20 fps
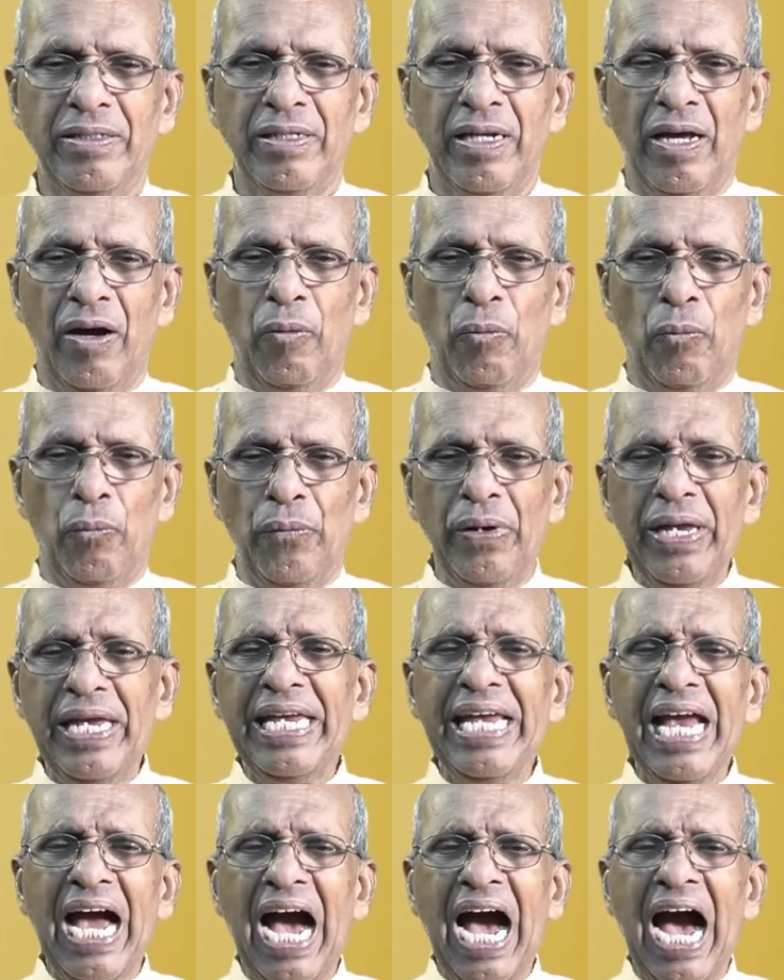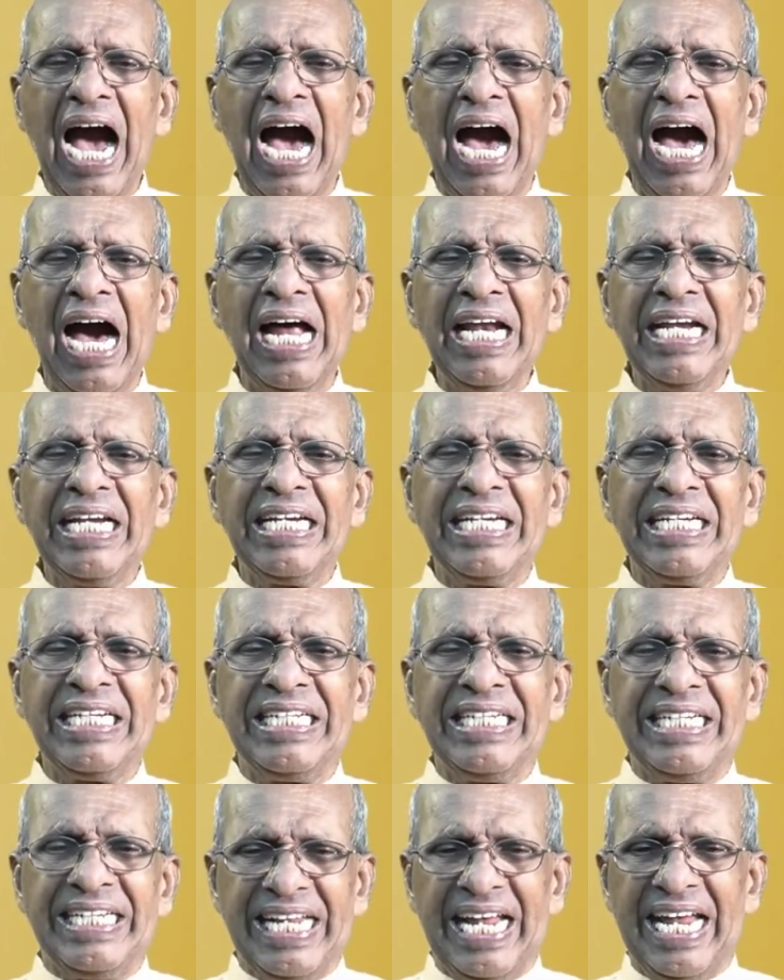now we are
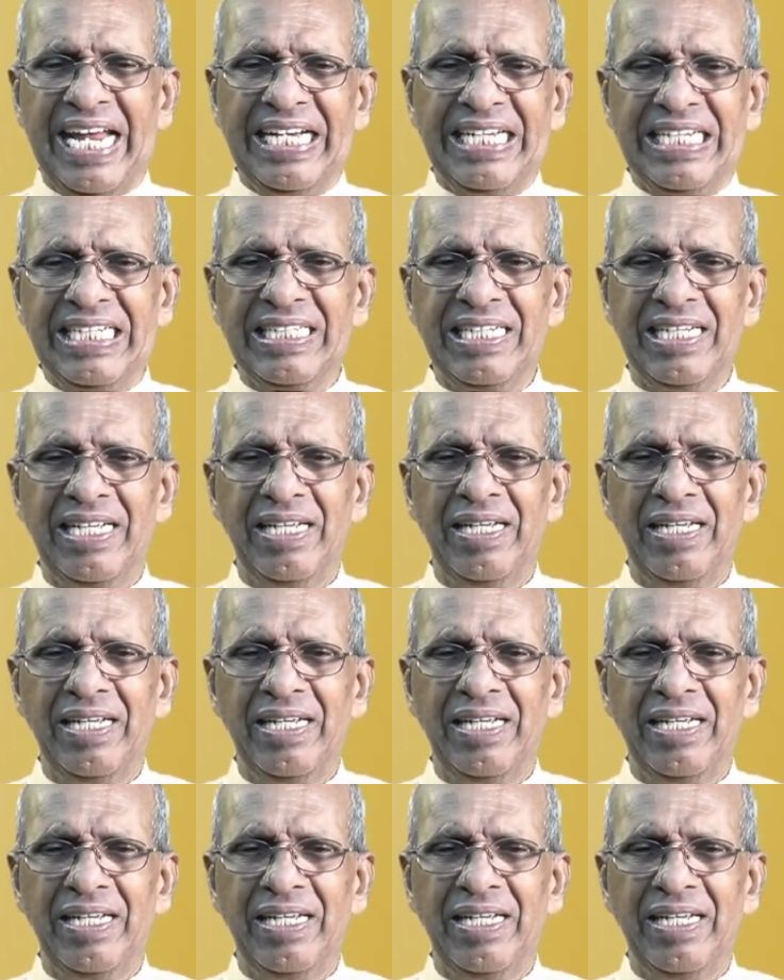dead,